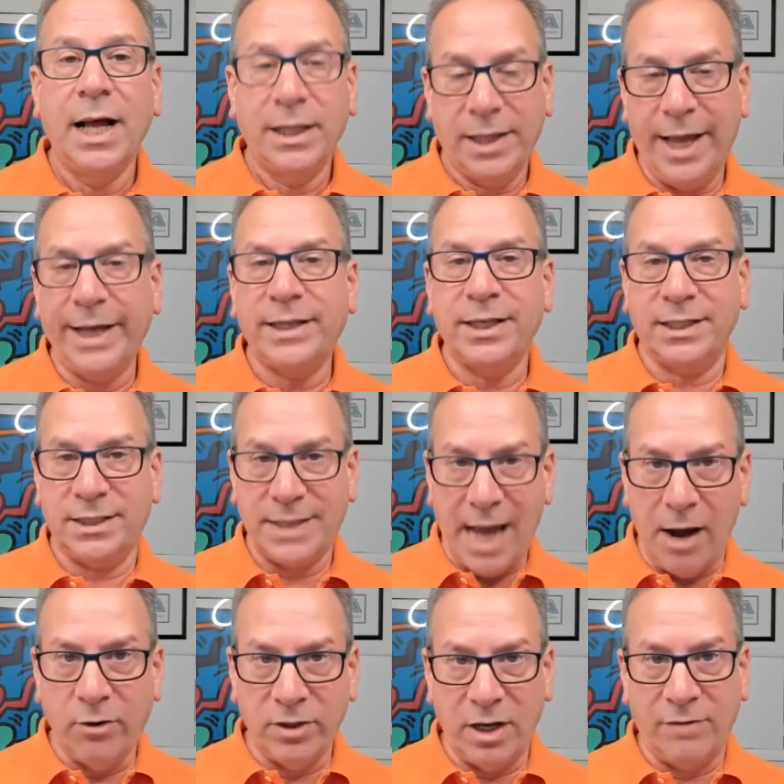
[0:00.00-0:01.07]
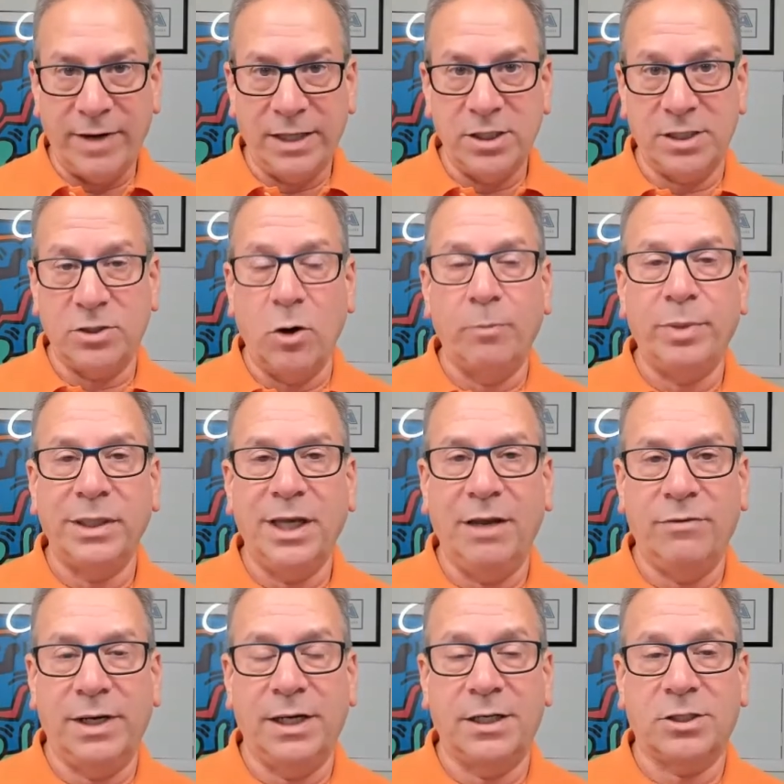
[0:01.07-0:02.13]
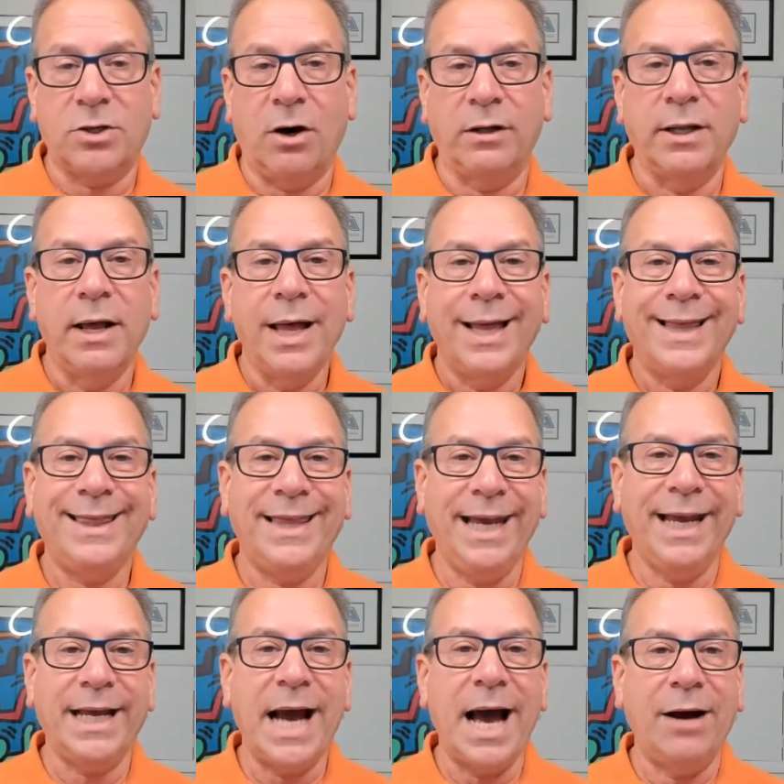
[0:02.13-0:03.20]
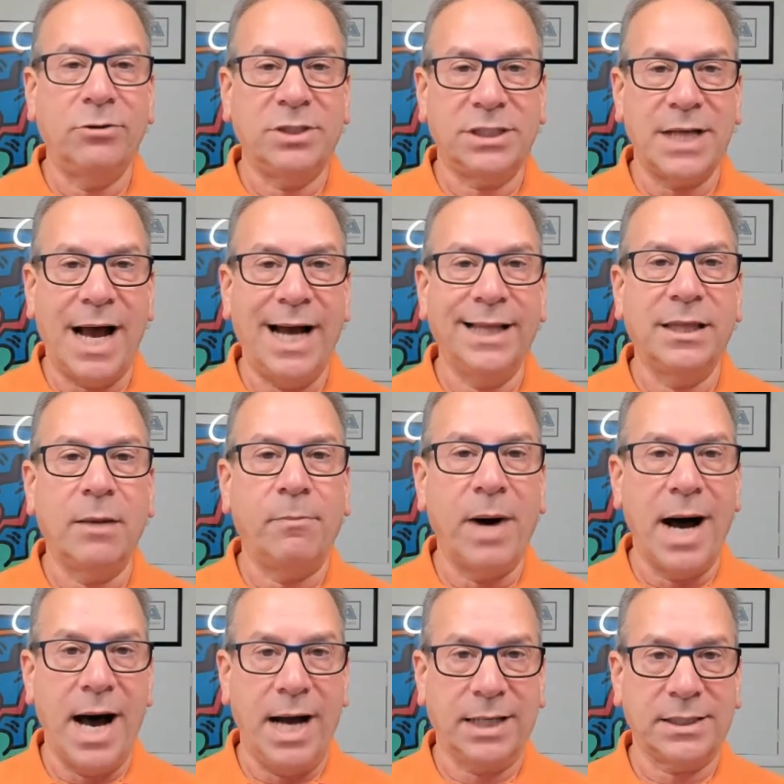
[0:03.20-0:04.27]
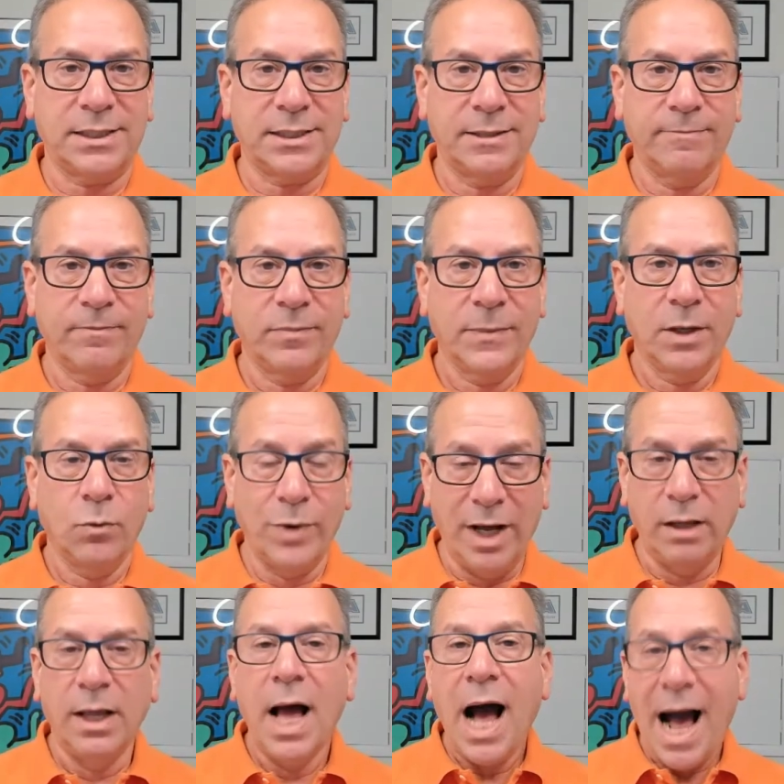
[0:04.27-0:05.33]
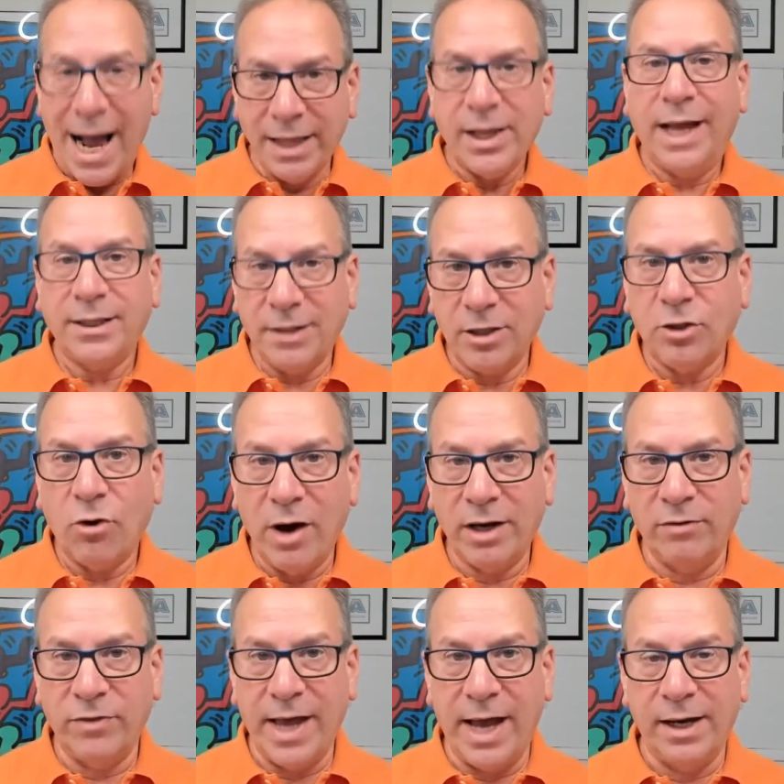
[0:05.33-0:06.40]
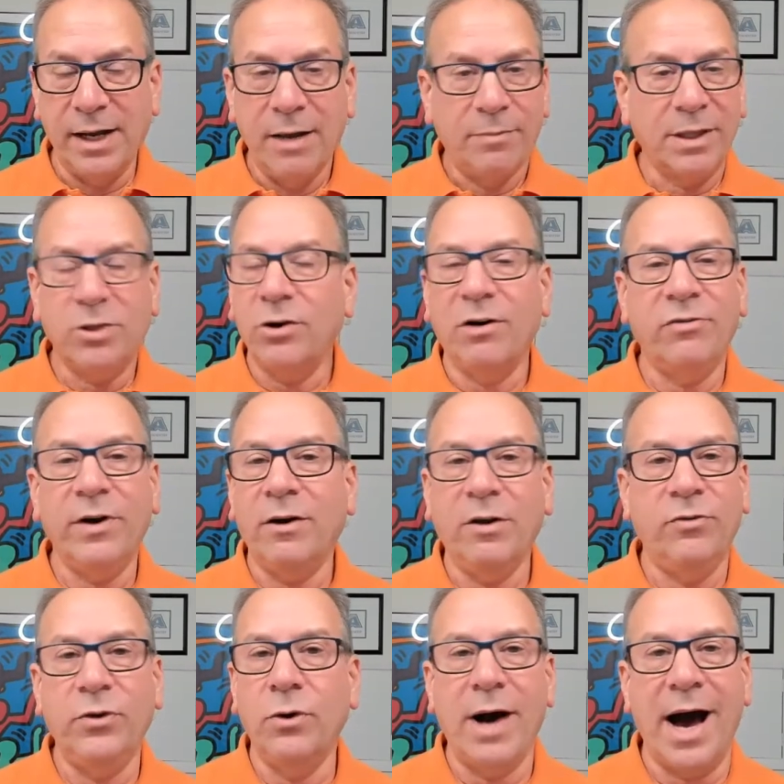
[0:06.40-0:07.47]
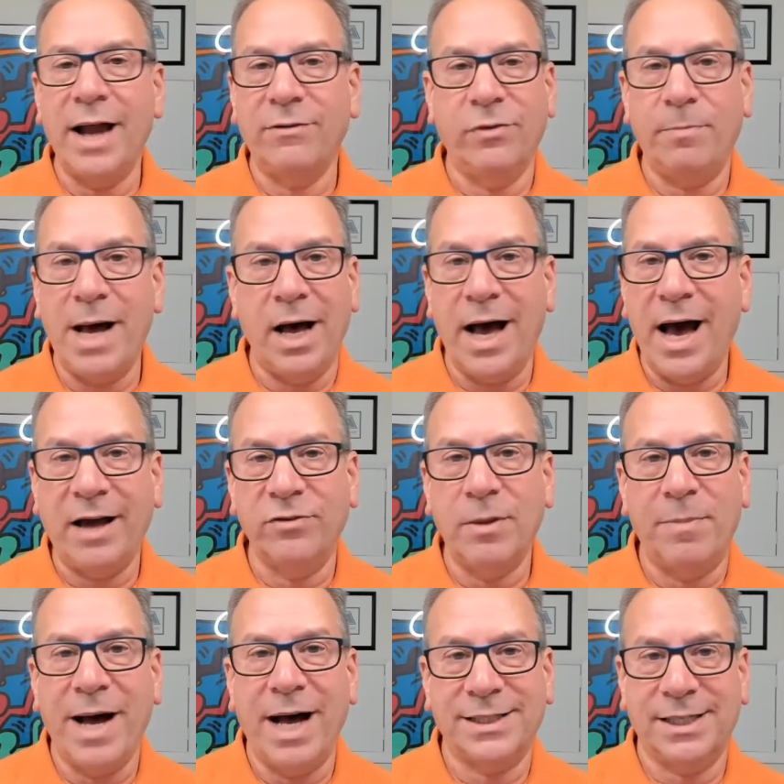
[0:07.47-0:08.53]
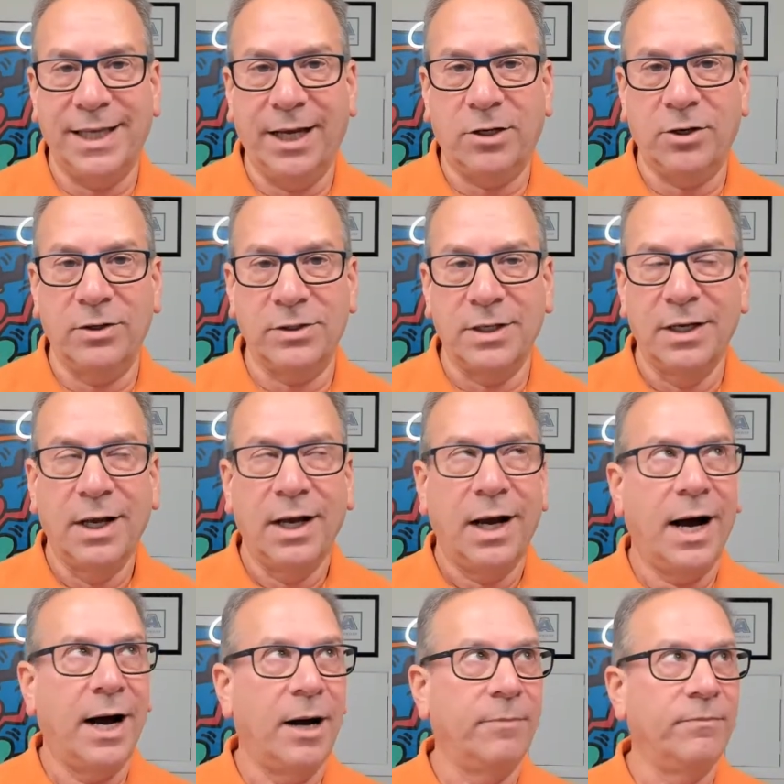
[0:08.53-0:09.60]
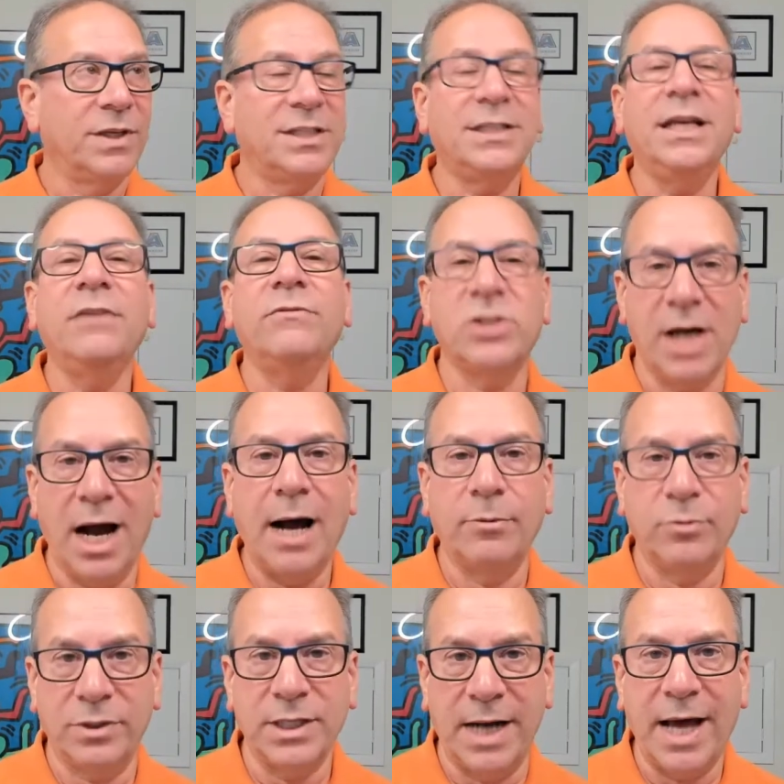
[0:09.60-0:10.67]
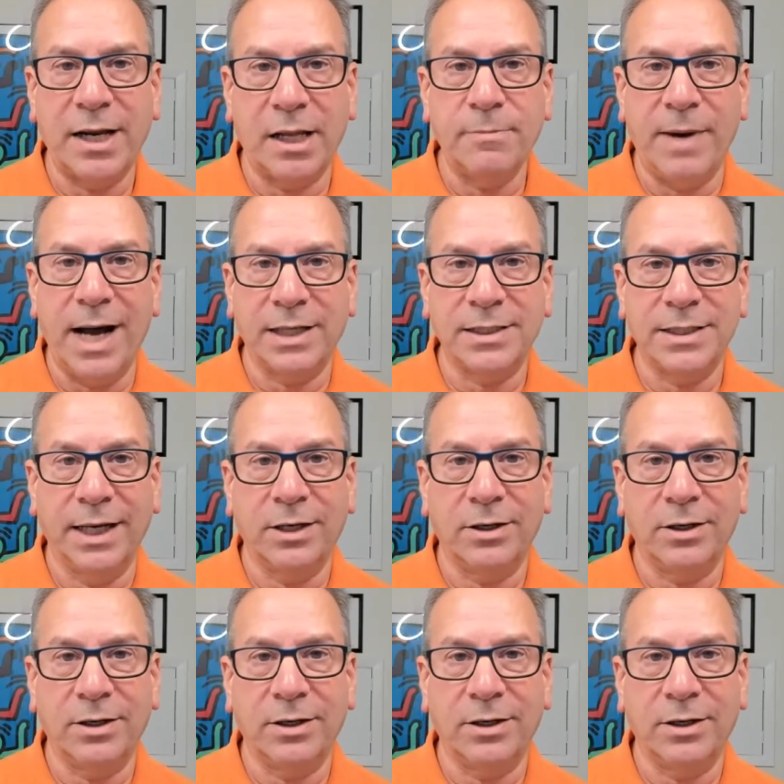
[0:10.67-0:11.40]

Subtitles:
like the sound of, I just don't believe in it. It's called think outside the box. Well, I like the thought of that, but there are very few out of the box thinkers. Steve Jobs was an out of the box